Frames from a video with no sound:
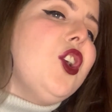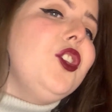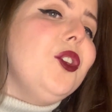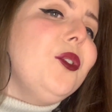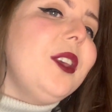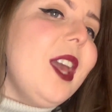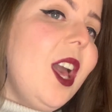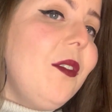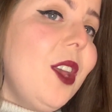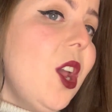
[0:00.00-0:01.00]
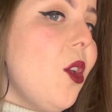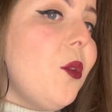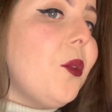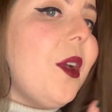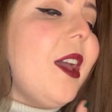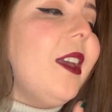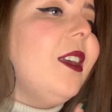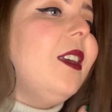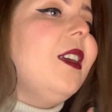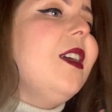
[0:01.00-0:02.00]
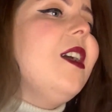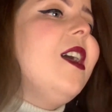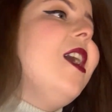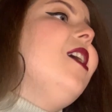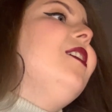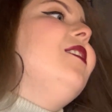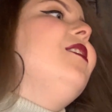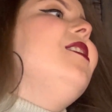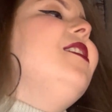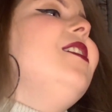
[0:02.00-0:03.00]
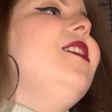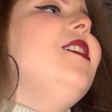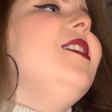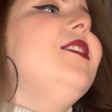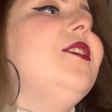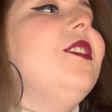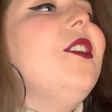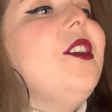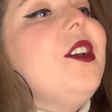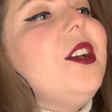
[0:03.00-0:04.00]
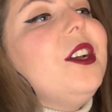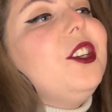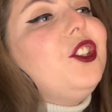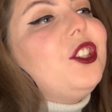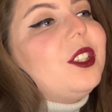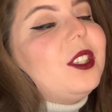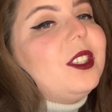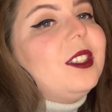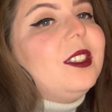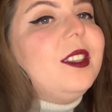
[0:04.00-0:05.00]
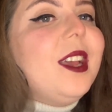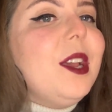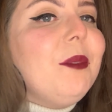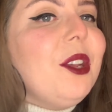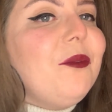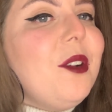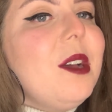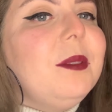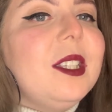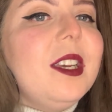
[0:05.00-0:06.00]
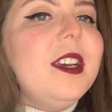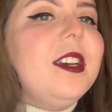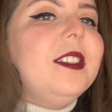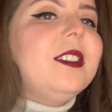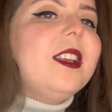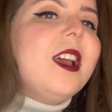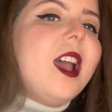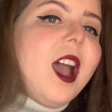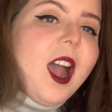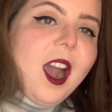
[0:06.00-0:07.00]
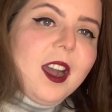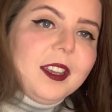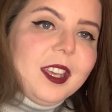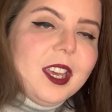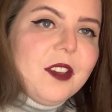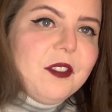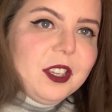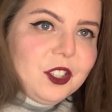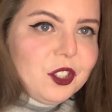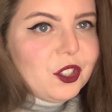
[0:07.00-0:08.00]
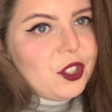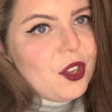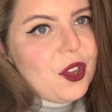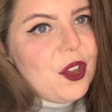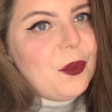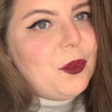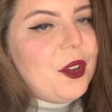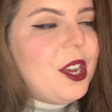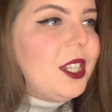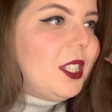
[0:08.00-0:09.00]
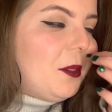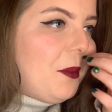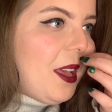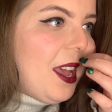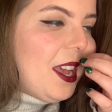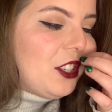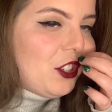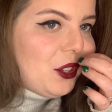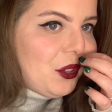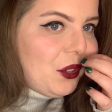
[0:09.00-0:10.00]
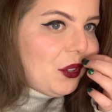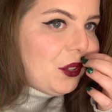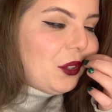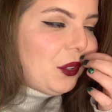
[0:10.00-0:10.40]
you gave it away. This year, just to save me from tears, I give it to someone special.